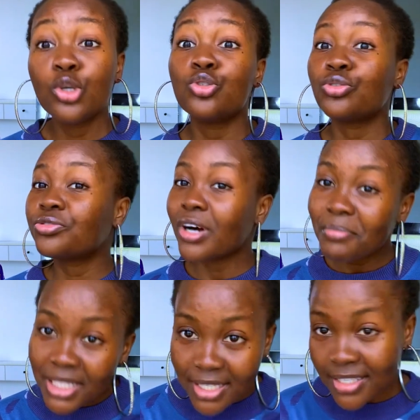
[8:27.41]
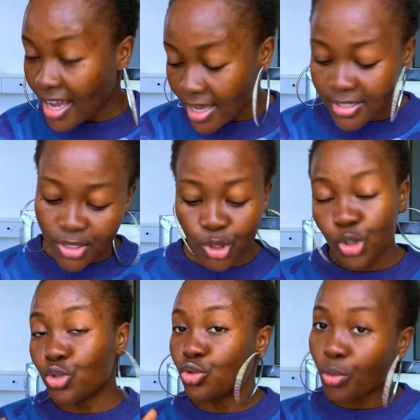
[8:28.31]
Your family size,
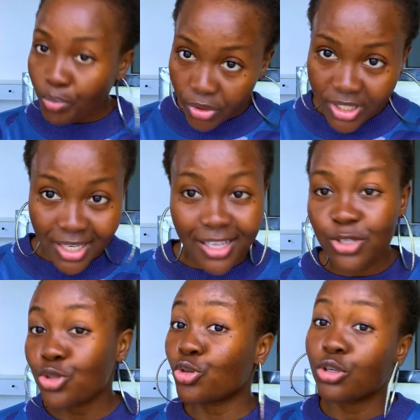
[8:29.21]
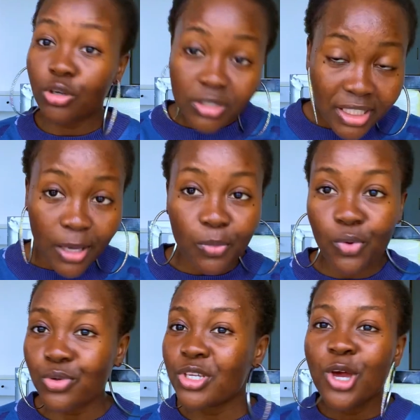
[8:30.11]
your budget, your long-term goals.